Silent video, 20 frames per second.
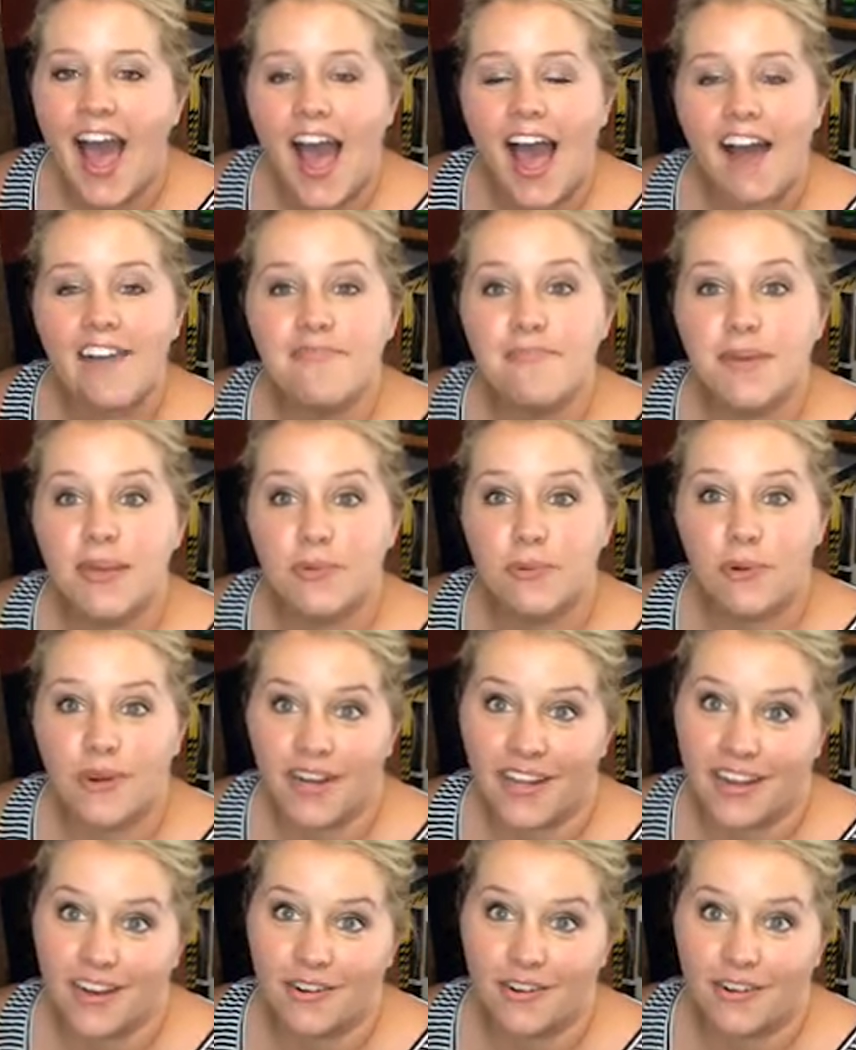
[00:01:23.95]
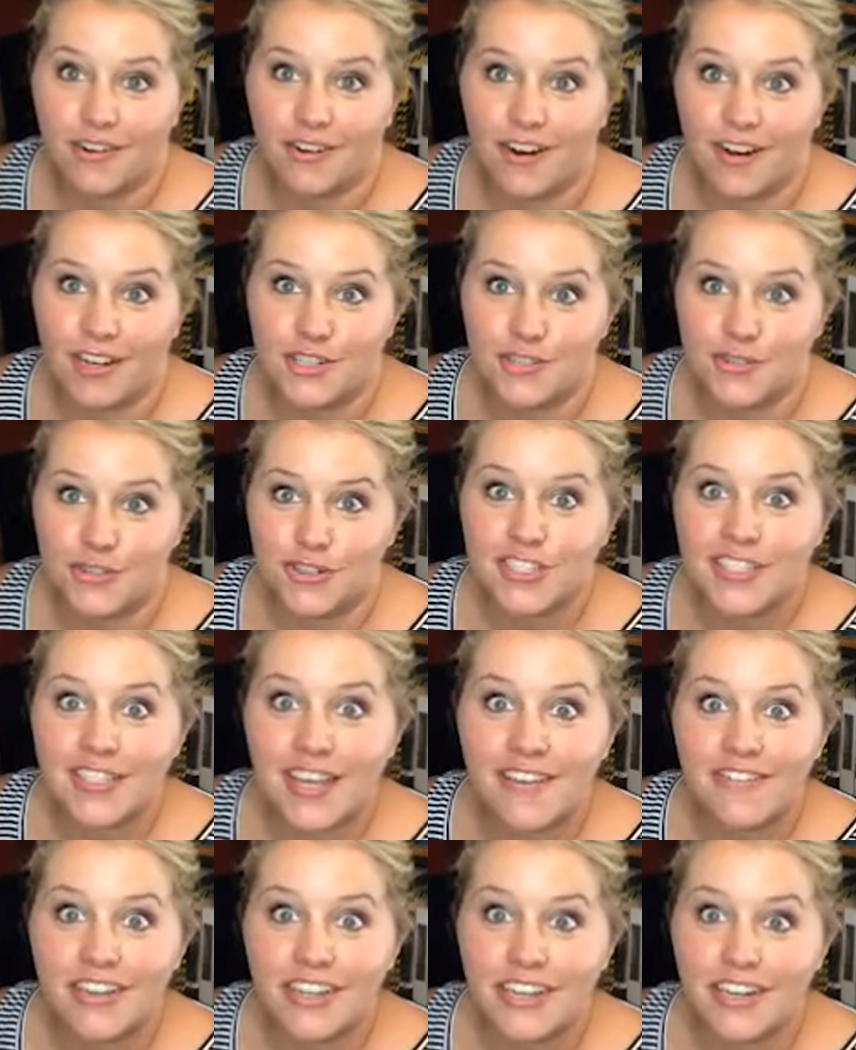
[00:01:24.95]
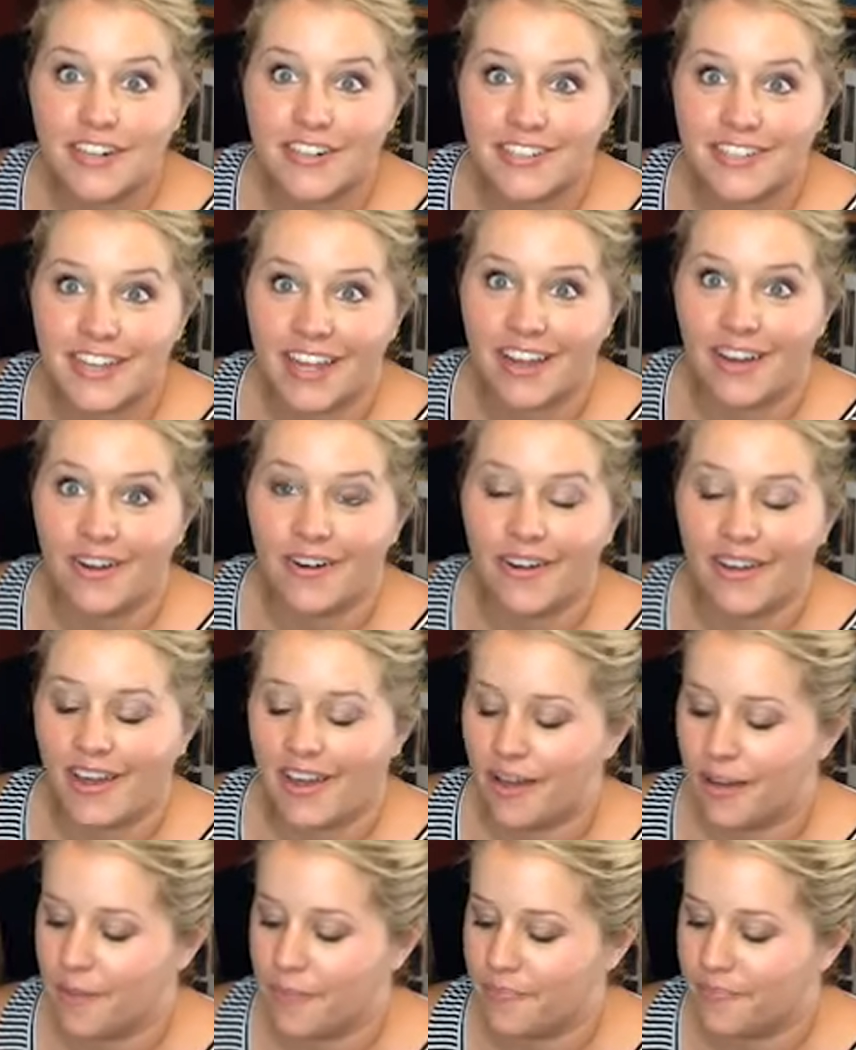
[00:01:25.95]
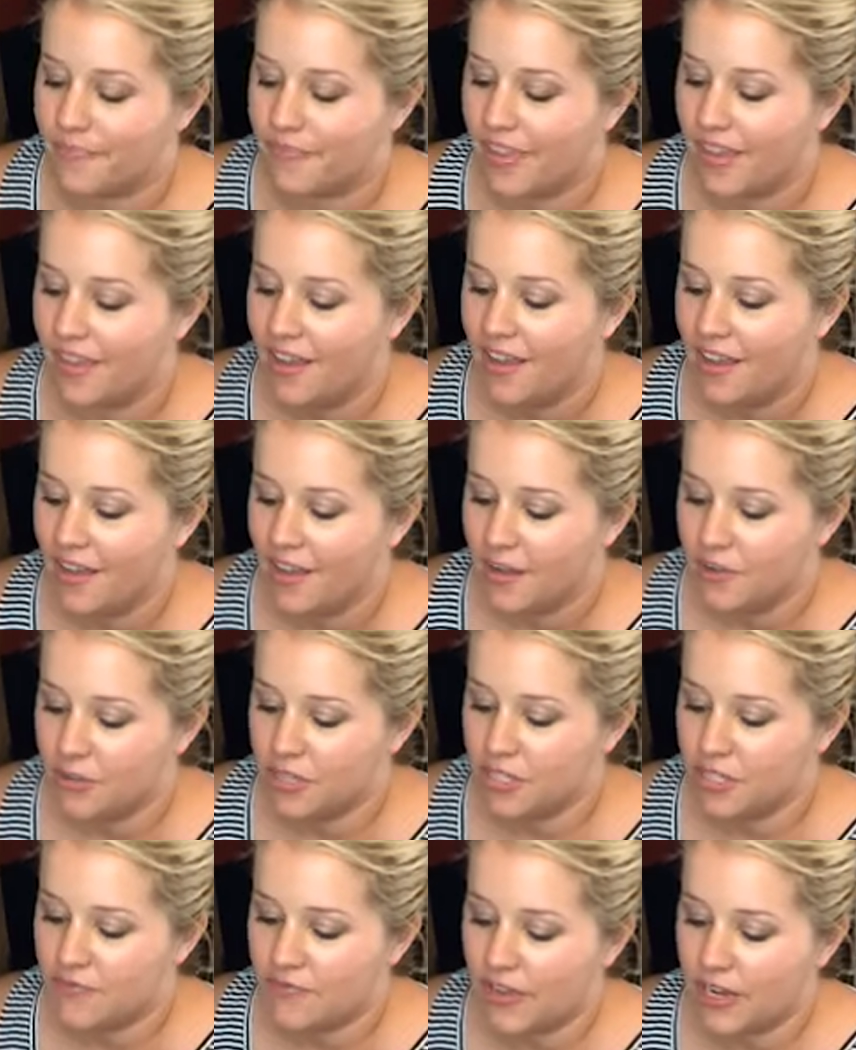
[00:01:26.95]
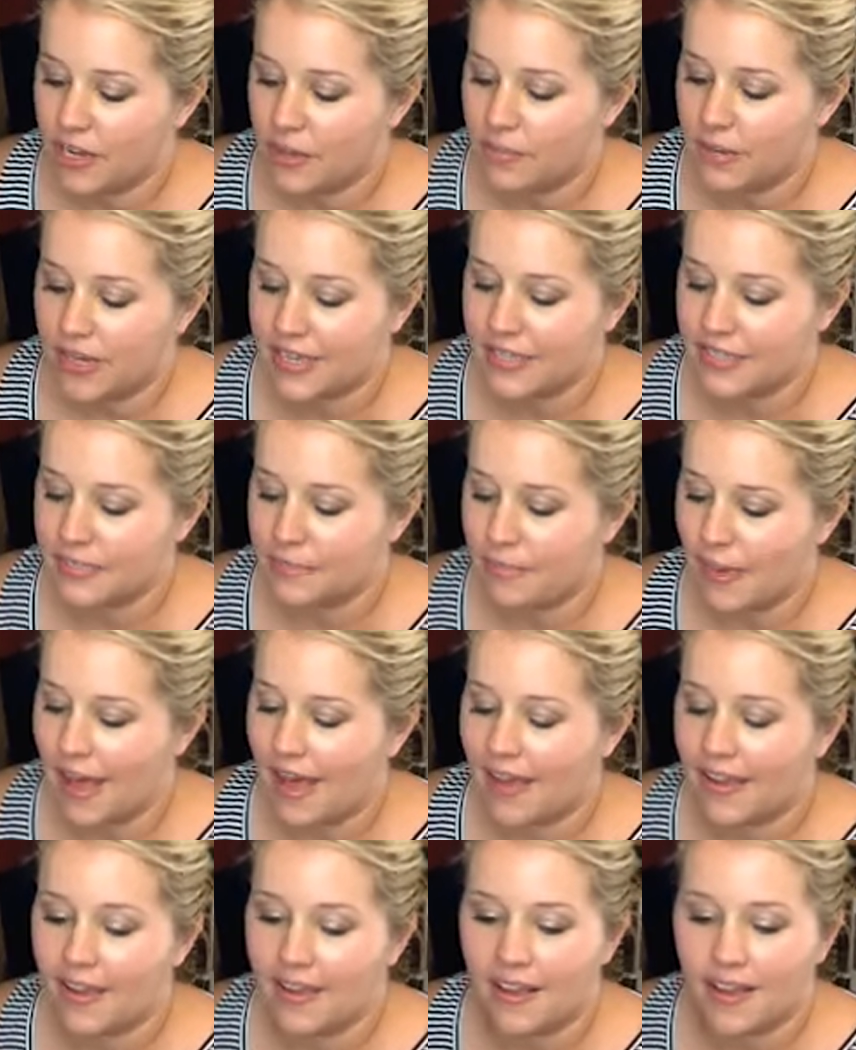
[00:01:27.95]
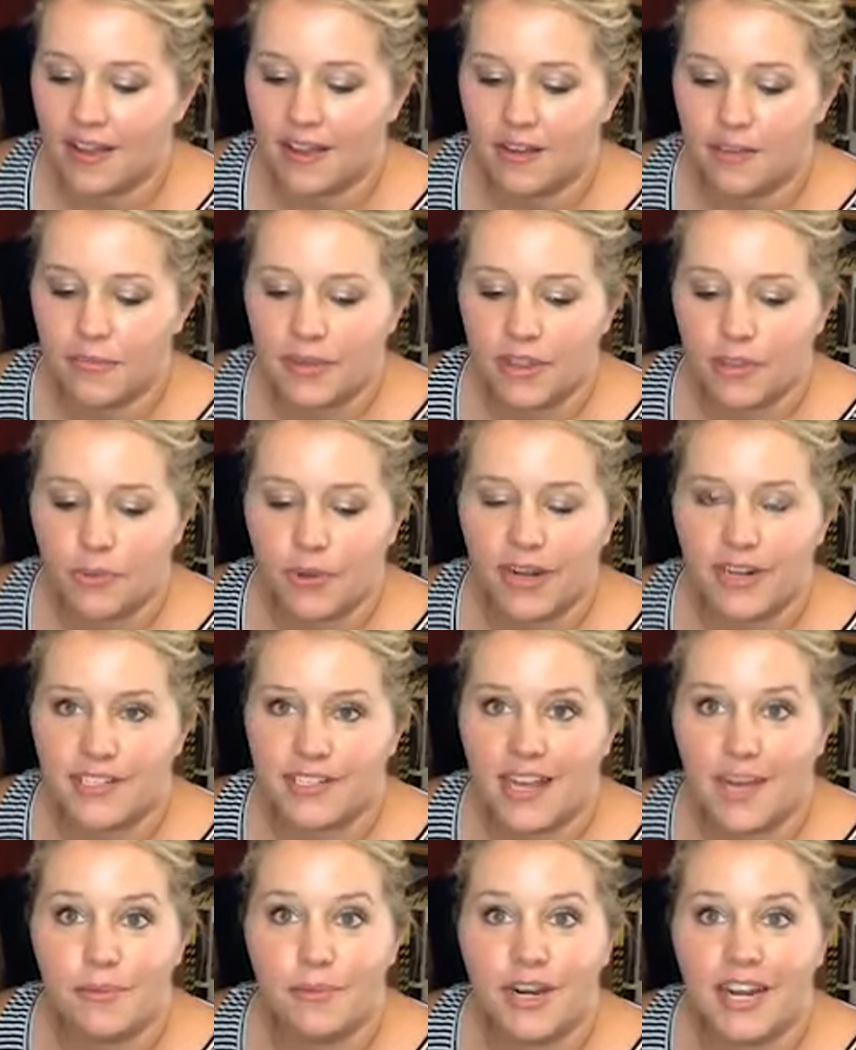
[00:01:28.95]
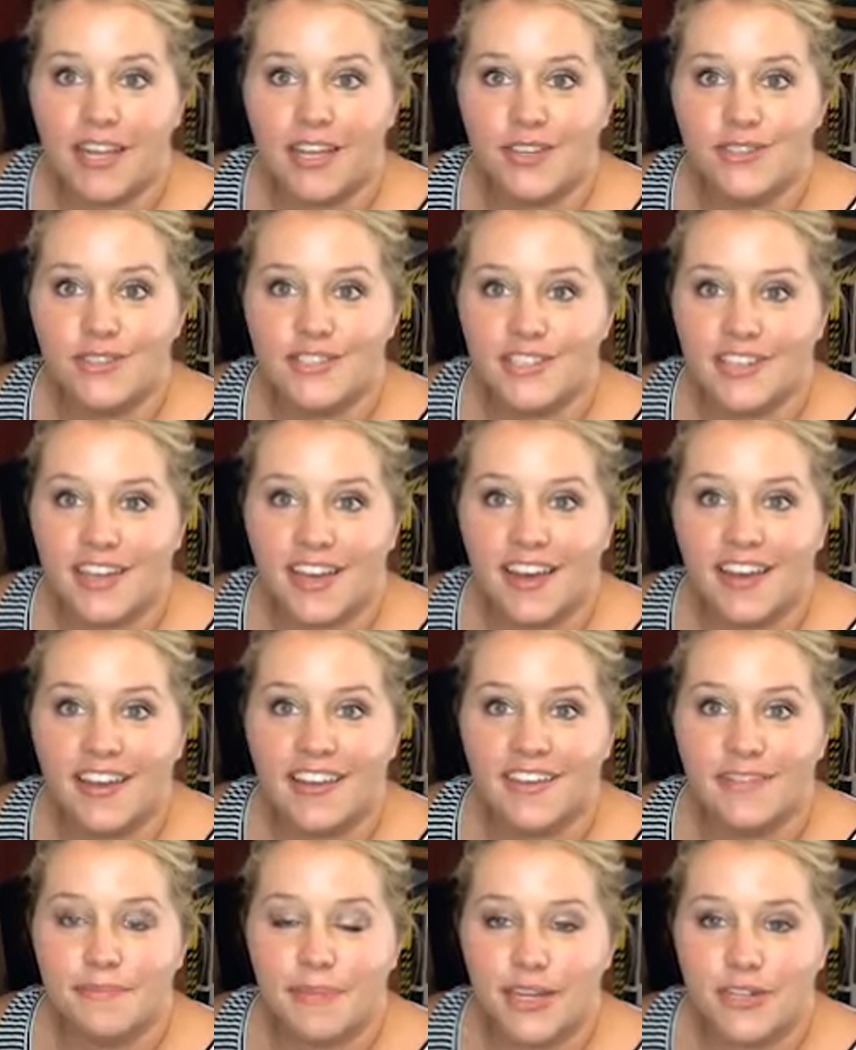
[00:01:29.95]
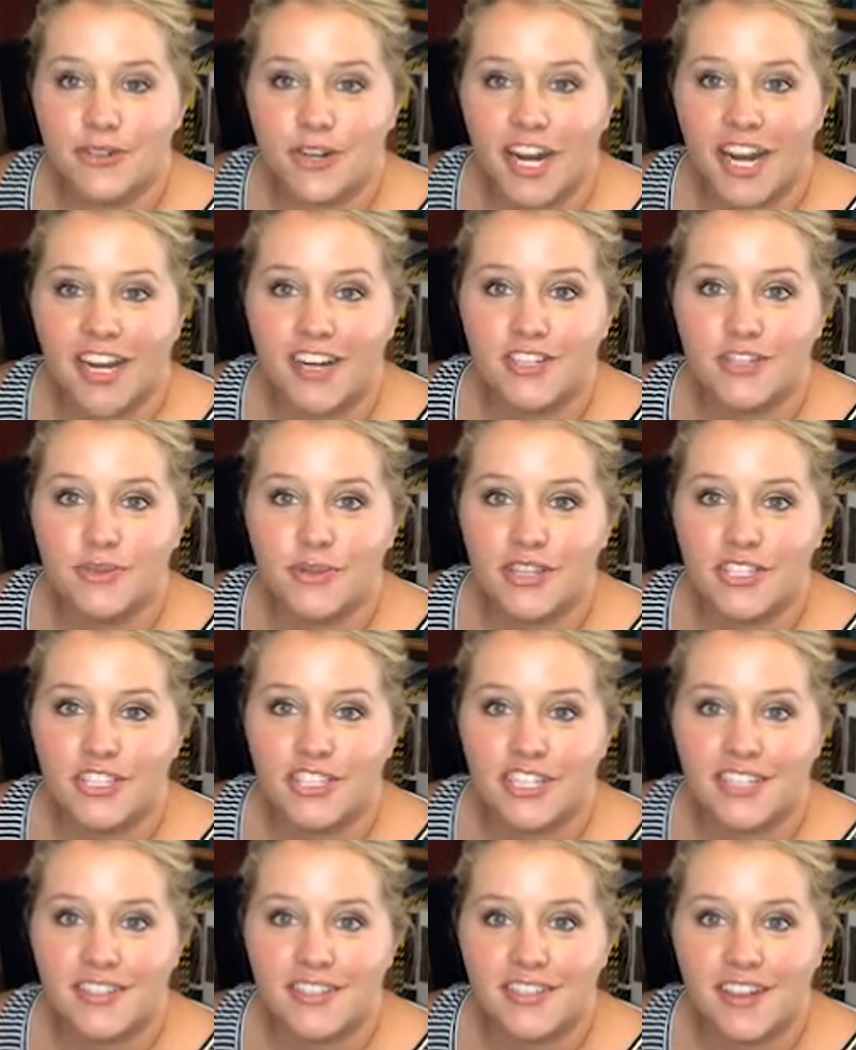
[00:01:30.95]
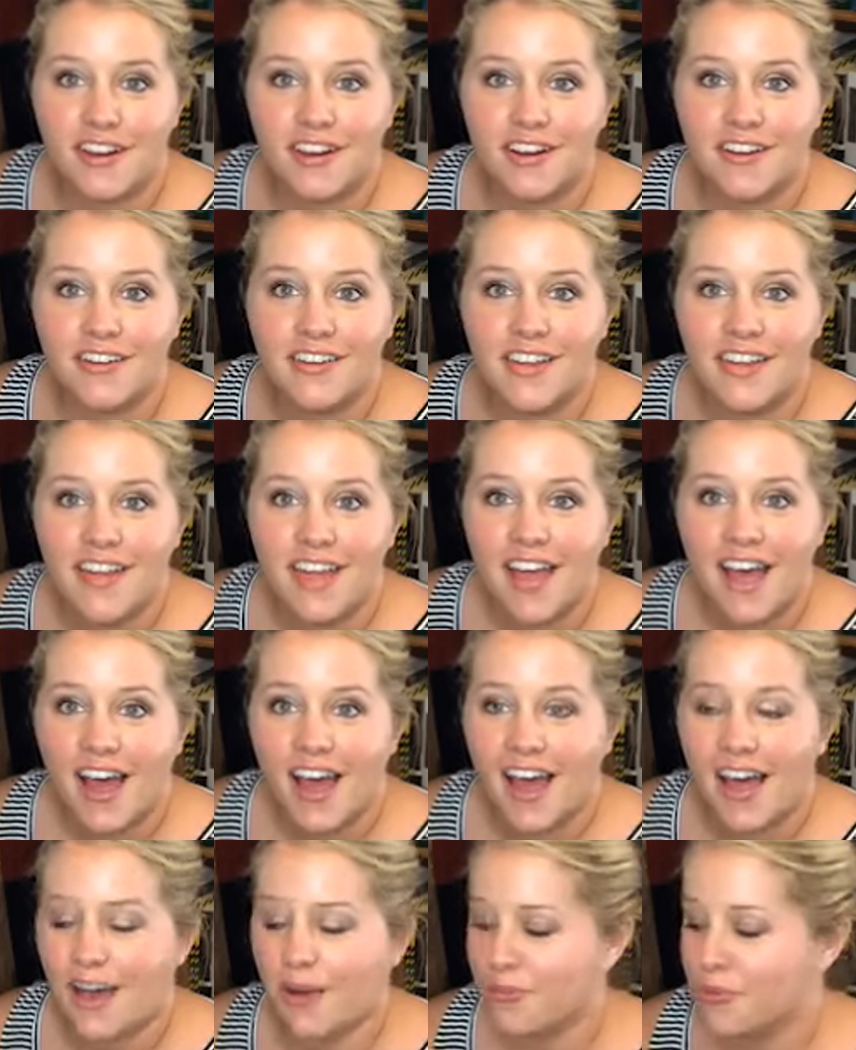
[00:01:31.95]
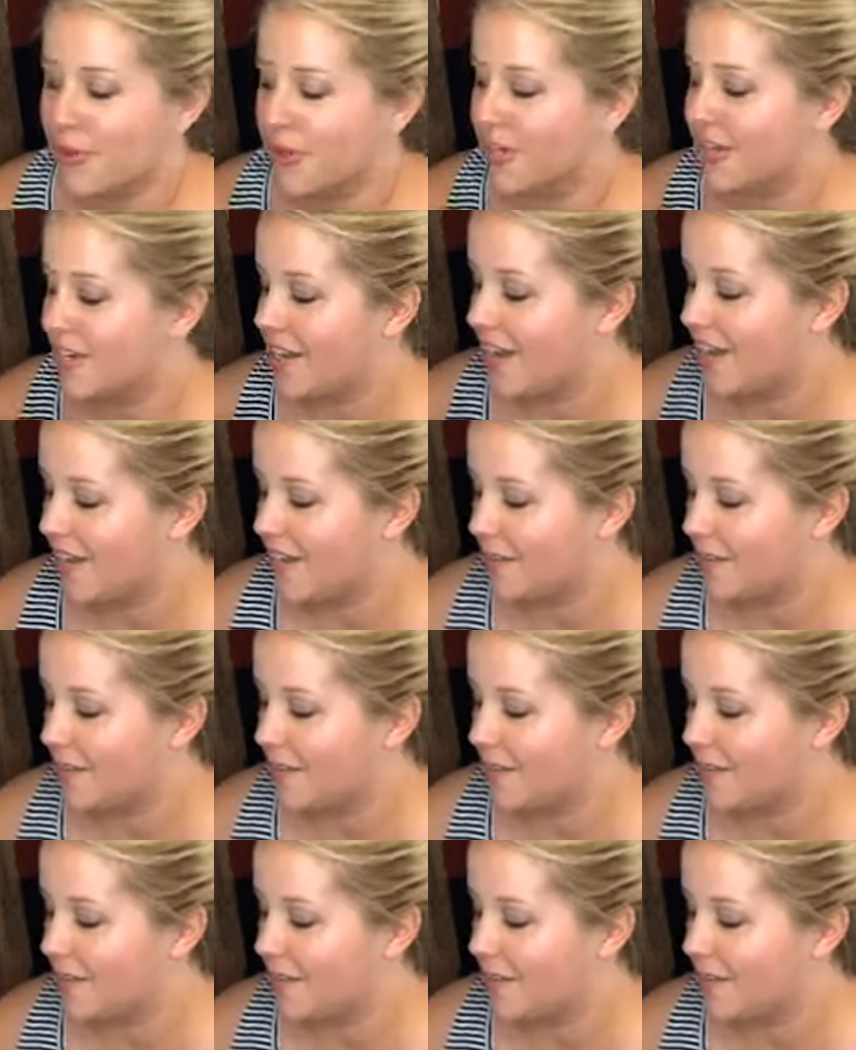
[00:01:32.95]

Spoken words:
I've been wanting a garage for 7 years now, which is funny because back in the wintertime when I used to cut my door hangers with a jigsaw, I would